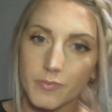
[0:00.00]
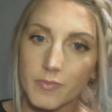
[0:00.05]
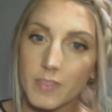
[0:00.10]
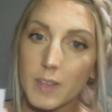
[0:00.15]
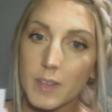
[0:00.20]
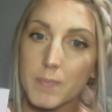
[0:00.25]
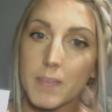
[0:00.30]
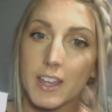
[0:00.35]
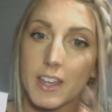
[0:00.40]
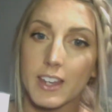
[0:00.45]

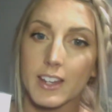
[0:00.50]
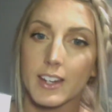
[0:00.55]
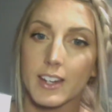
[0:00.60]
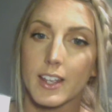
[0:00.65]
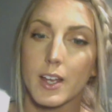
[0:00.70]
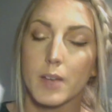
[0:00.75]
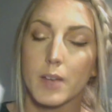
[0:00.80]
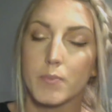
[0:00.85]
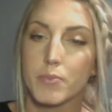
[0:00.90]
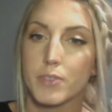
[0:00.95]
making it
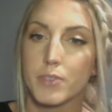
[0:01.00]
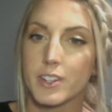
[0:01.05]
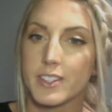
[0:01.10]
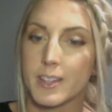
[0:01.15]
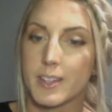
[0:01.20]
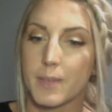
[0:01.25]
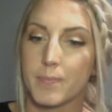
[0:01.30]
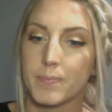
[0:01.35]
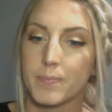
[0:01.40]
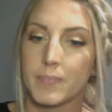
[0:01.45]
a
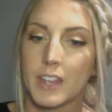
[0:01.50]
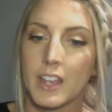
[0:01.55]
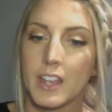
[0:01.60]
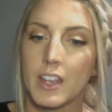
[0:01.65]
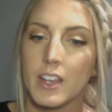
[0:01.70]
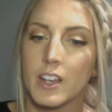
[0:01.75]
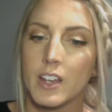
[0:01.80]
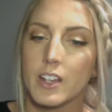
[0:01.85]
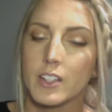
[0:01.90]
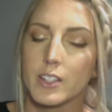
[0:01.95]
prism.
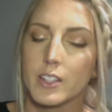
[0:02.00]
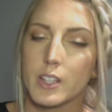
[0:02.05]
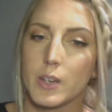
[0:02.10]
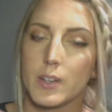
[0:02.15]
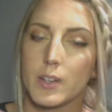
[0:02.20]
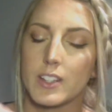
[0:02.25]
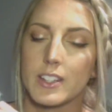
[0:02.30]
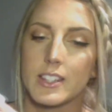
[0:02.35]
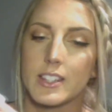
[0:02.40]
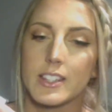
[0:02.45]
So
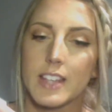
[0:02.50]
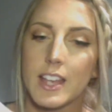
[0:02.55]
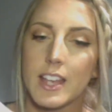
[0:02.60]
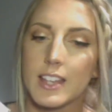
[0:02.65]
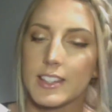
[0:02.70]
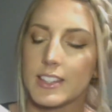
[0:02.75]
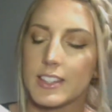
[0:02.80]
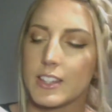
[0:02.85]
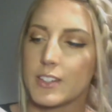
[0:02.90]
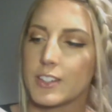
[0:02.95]
it
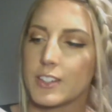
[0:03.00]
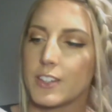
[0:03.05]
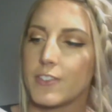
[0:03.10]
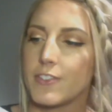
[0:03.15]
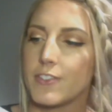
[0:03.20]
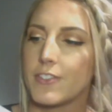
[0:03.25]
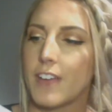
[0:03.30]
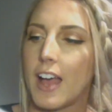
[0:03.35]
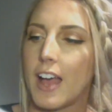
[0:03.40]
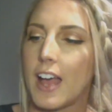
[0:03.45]
says there's
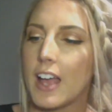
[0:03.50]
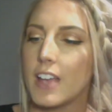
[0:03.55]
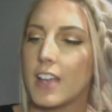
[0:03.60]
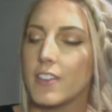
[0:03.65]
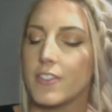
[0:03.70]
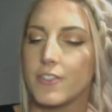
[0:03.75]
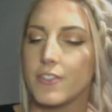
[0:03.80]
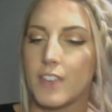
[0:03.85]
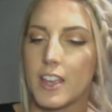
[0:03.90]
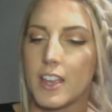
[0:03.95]
5
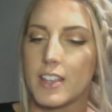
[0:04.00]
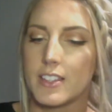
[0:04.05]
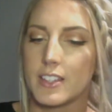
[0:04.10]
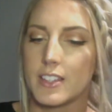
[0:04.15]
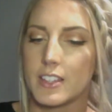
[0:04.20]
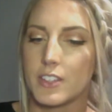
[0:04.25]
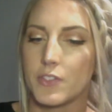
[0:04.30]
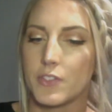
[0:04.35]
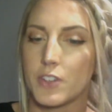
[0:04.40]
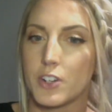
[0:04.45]

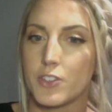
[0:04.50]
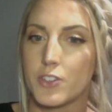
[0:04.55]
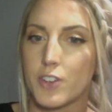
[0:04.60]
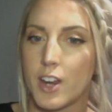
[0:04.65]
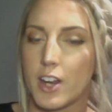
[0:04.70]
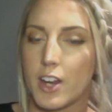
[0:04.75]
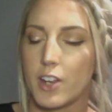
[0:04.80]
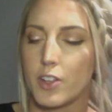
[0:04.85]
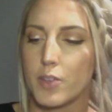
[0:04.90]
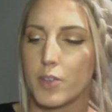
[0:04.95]
faces for a
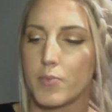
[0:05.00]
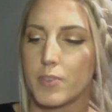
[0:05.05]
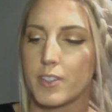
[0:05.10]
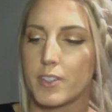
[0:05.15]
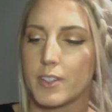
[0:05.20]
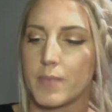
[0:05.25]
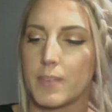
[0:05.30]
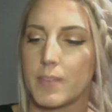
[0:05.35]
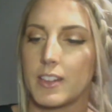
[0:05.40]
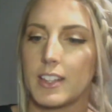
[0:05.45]
triangular
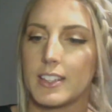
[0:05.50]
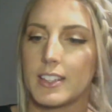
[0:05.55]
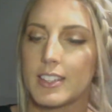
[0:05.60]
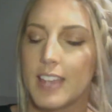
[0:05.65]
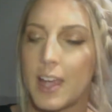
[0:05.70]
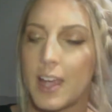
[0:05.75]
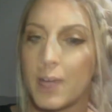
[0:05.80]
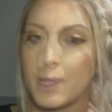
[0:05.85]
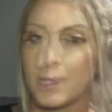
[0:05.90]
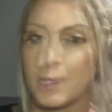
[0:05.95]
prism. Let's
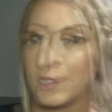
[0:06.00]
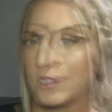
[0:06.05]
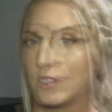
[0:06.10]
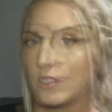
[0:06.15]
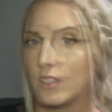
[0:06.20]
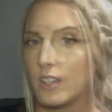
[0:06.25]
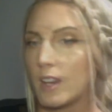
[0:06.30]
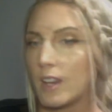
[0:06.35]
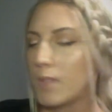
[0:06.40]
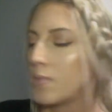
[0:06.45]
count.
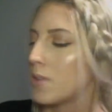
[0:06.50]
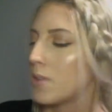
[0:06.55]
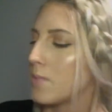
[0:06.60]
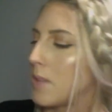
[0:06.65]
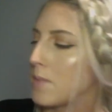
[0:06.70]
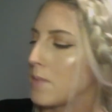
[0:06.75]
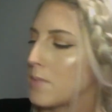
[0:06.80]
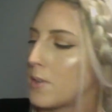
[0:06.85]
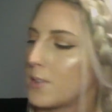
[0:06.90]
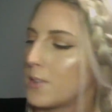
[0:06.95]
And I put my
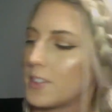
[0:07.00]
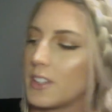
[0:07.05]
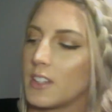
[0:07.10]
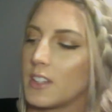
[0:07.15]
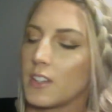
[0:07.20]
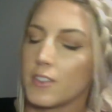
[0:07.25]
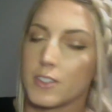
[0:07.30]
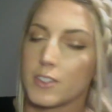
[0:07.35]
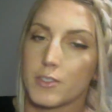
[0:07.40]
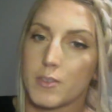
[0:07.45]
post-it
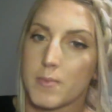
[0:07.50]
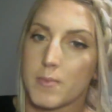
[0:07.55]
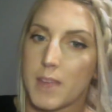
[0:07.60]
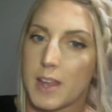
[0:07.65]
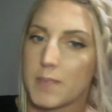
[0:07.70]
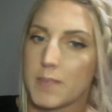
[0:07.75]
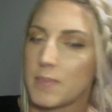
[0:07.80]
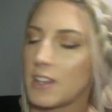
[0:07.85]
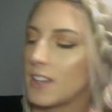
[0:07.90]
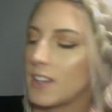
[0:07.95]
there to
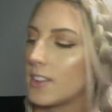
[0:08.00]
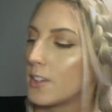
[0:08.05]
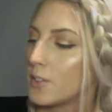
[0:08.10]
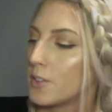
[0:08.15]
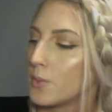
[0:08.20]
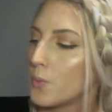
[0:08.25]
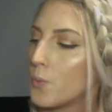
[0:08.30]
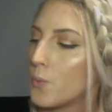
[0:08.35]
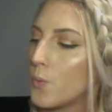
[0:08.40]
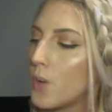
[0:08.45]
remind me. There's
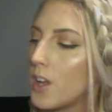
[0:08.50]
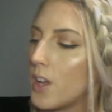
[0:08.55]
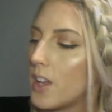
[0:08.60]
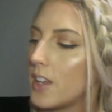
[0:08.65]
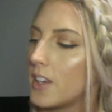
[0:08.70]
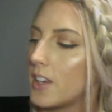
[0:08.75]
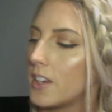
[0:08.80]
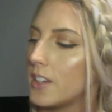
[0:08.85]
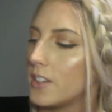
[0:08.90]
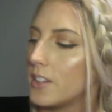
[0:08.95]

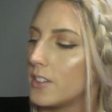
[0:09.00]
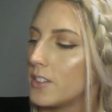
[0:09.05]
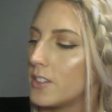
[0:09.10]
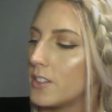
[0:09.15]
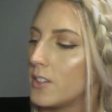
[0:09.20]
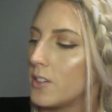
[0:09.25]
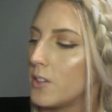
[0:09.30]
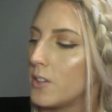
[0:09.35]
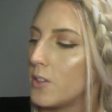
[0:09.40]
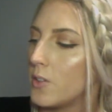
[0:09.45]
1,
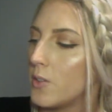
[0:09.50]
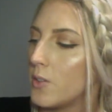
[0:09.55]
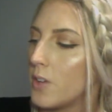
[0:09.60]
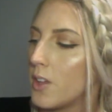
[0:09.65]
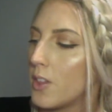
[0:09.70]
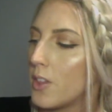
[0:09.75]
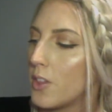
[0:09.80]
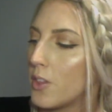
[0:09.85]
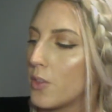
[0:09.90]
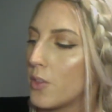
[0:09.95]
2,
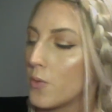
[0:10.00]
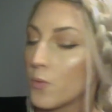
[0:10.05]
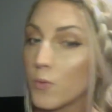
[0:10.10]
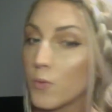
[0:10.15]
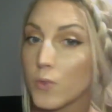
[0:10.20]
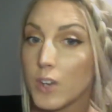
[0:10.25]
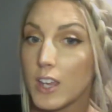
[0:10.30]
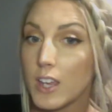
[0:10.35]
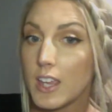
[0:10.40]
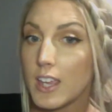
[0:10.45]

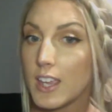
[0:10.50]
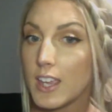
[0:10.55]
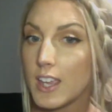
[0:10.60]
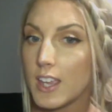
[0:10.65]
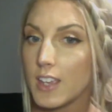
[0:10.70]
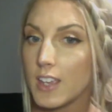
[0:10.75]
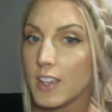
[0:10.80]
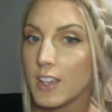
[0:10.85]
3,